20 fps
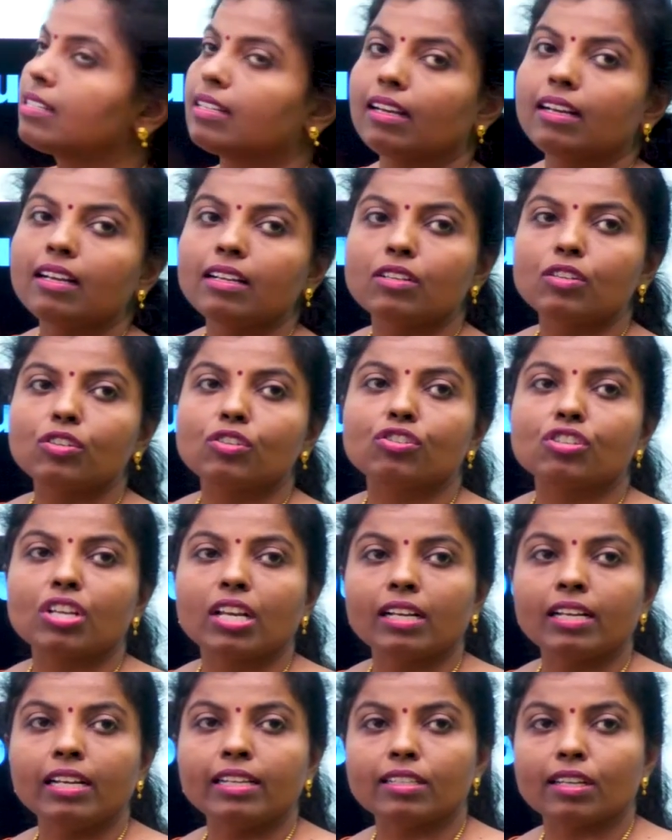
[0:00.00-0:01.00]
a
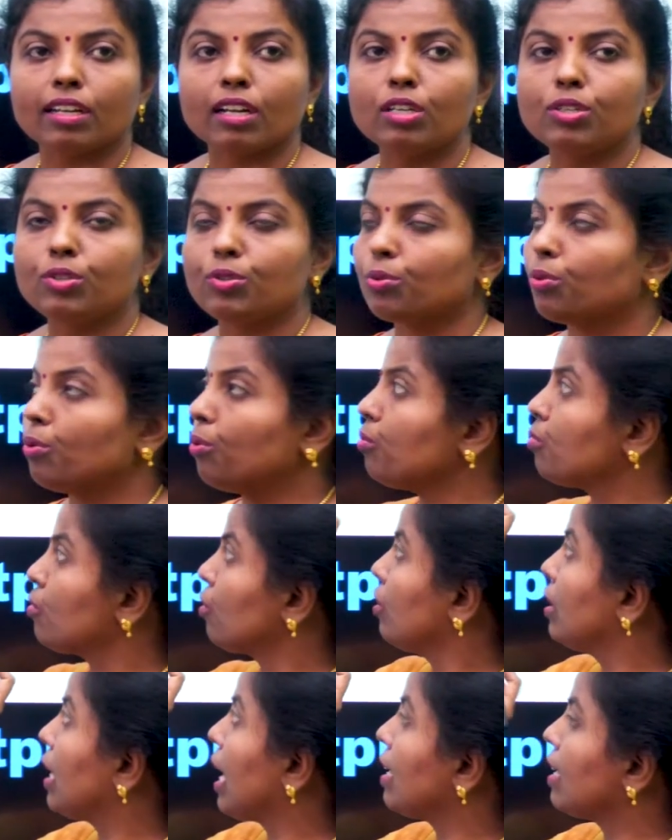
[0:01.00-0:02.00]
string literal 2,
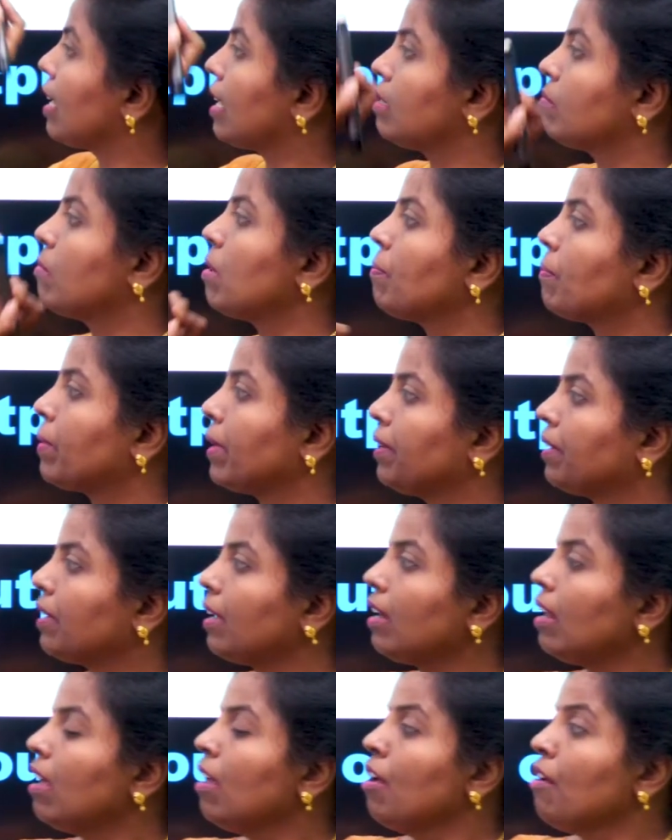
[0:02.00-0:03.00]
so that has been
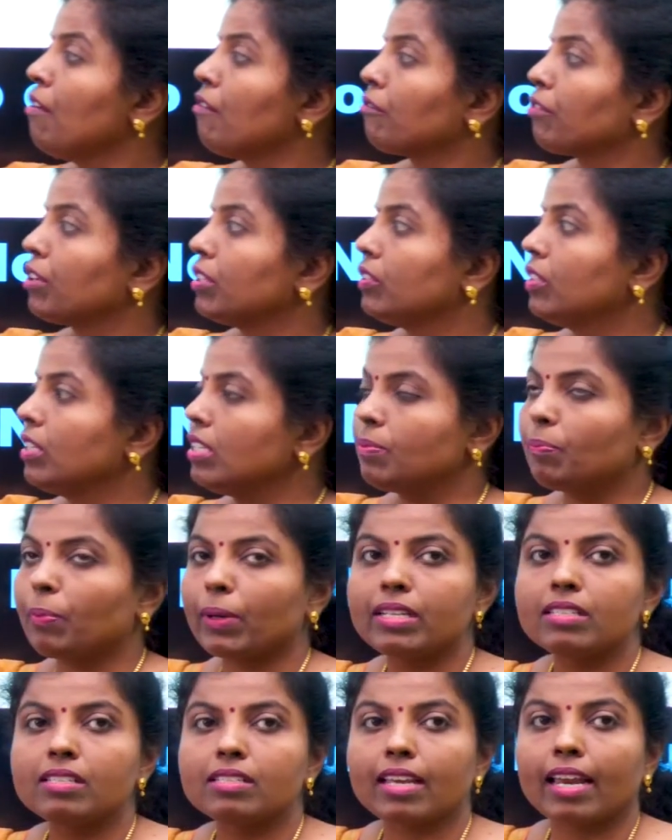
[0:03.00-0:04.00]
printed. For this
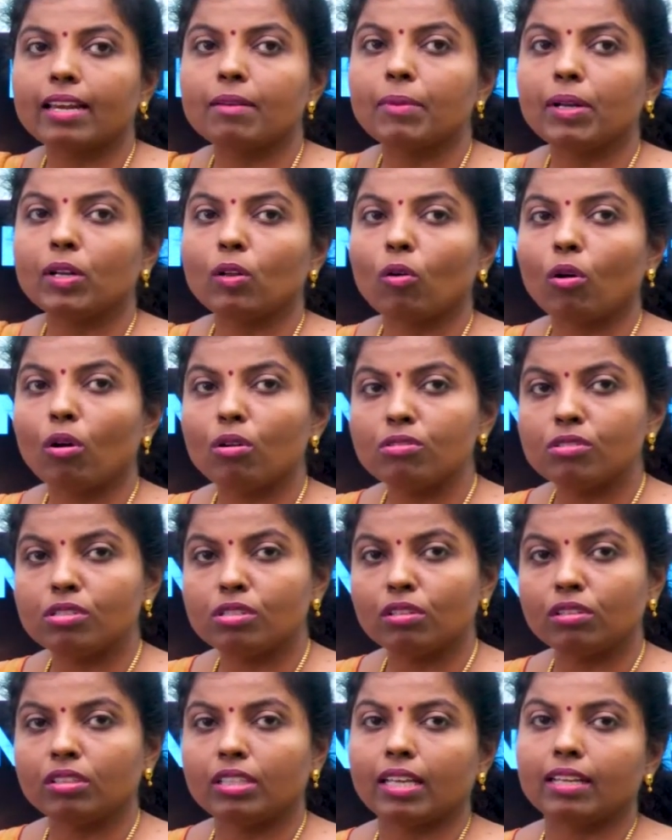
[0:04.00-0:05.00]
print statement
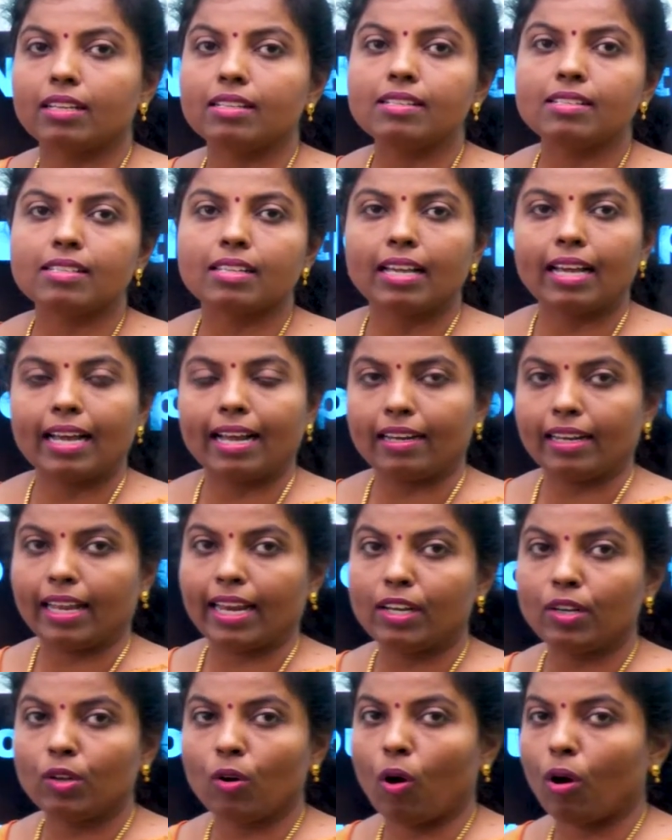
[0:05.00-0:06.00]
also there is an
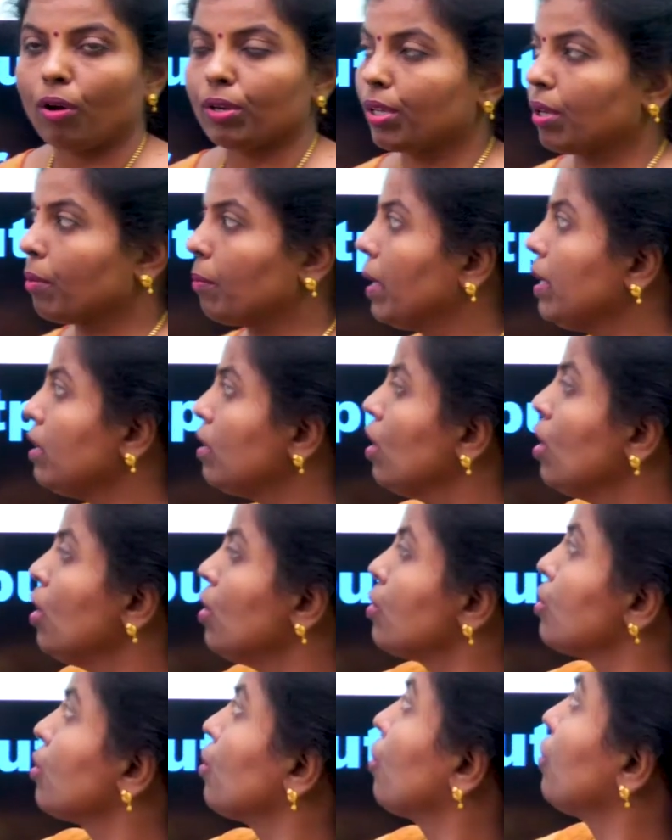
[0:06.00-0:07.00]
end argument,
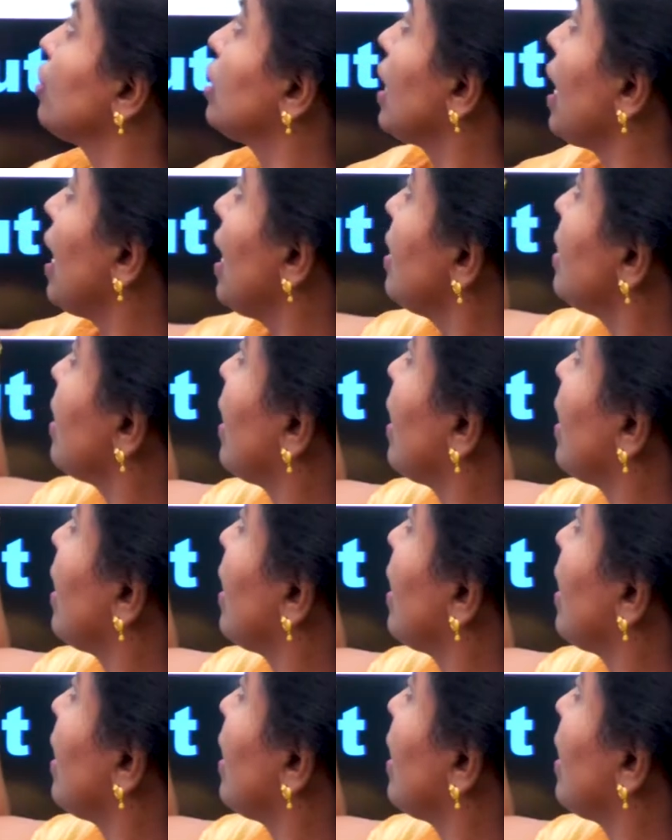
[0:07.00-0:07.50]
so that